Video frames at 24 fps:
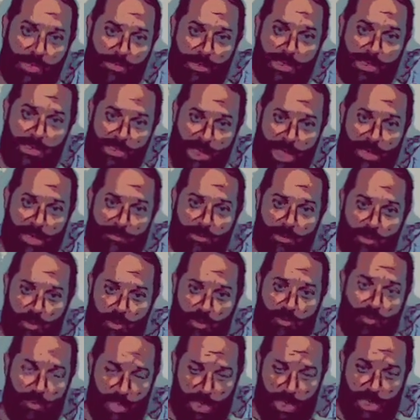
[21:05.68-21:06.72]
because I've
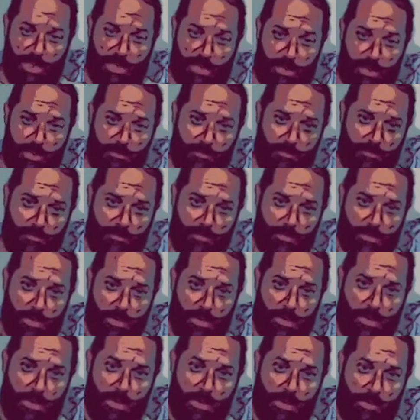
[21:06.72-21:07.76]
accumulated it
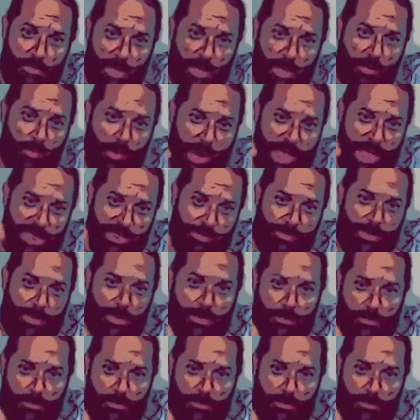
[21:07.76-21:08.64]
by grasping.